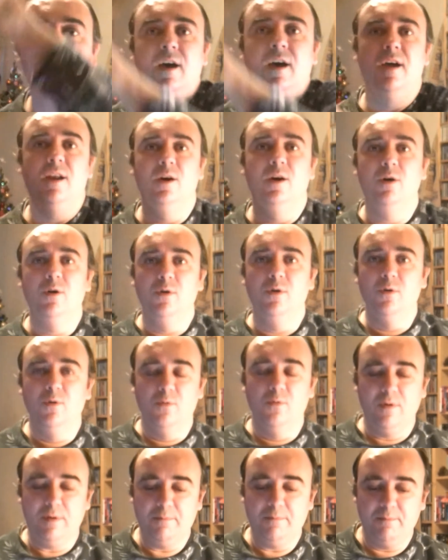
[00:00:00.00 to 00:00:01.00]

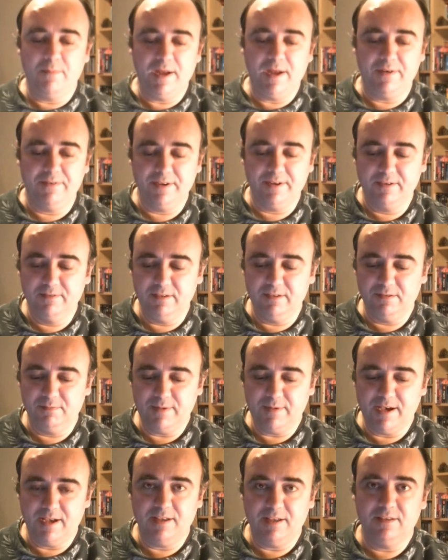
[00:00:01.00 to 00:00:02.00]
Hello and Merry
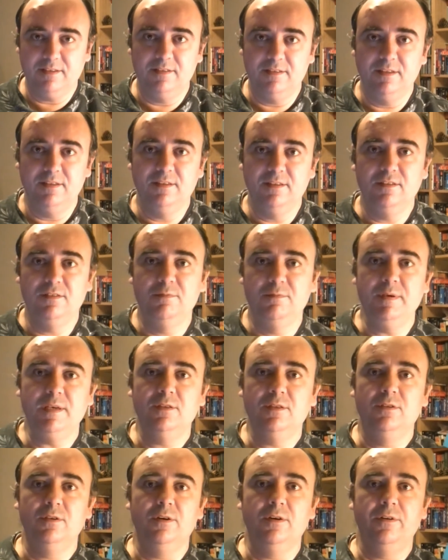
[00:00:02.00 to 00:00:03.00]
Christmas! This is
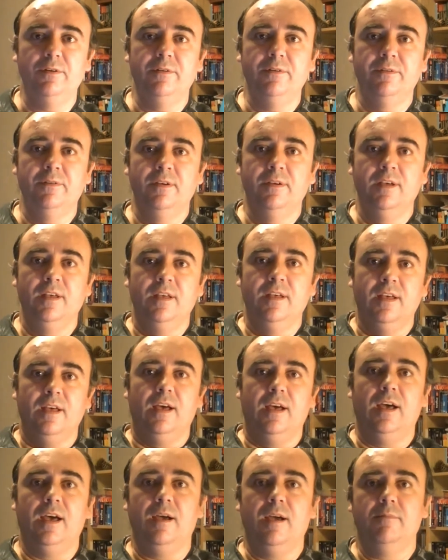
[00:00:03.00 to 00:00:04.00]
Victor.
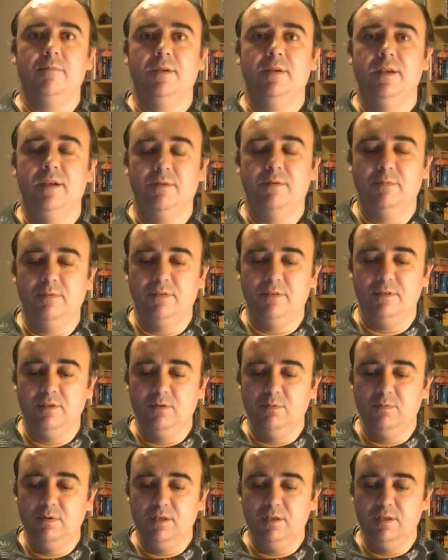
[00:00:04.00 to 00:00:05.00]
I'm here with a
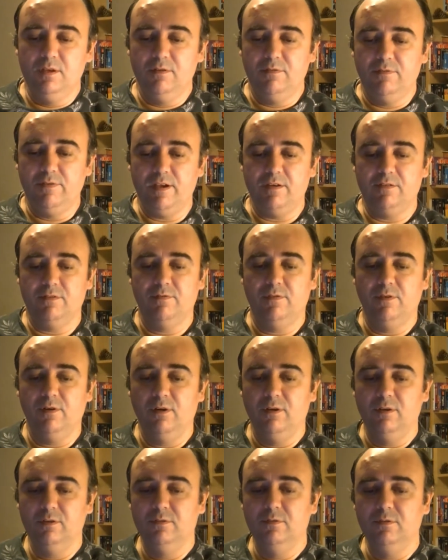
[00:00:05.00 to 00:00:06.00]
new video. First of
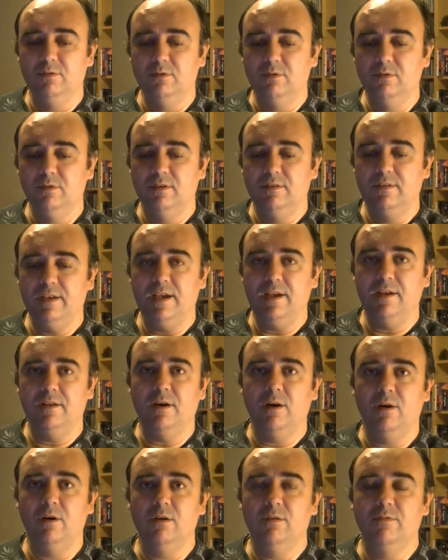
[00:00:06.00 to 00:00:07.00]
all, to desire
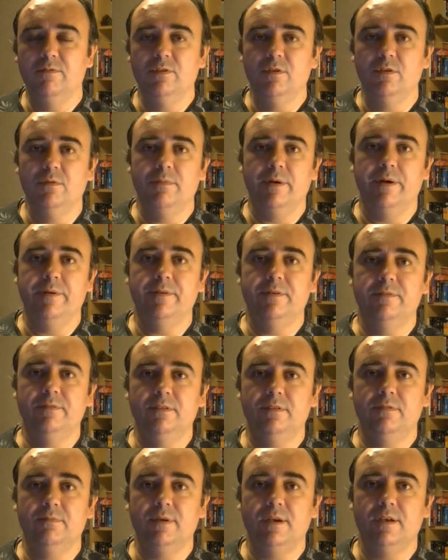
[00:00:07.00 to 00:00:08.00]
all of you Merry
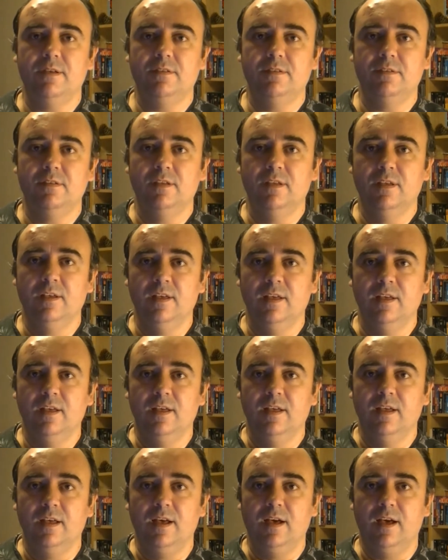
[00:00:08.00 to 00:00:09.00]
Christmas
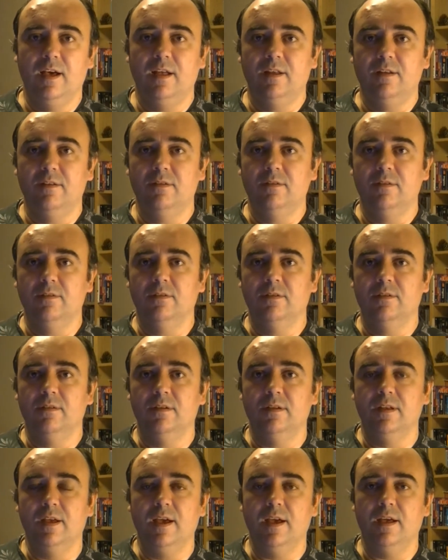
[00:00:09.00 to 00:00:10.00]
and
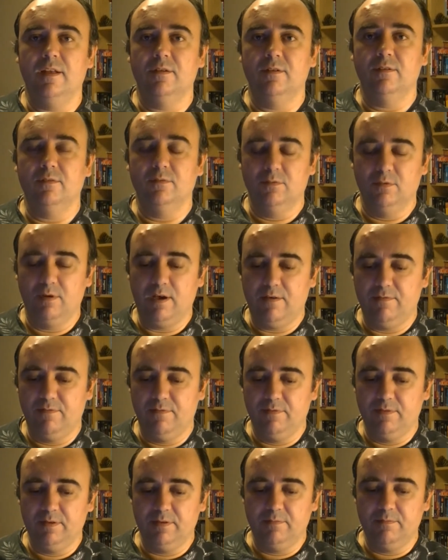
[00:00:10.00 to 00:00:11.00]
to have
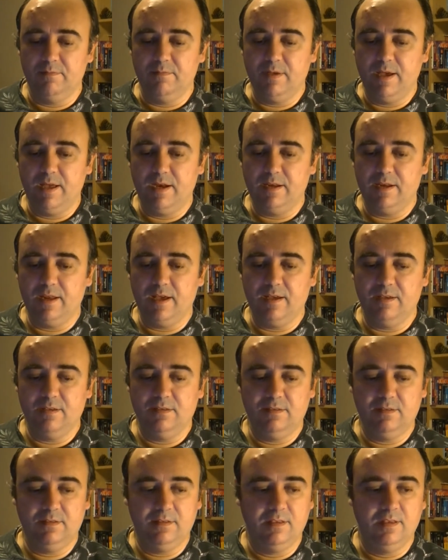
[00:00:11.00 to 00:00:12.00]
a very
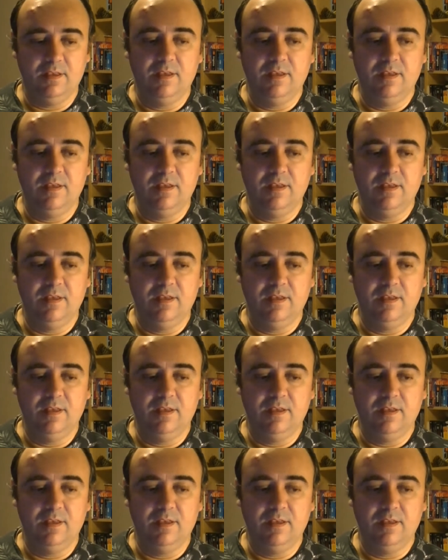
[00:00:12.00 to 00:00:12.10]
nice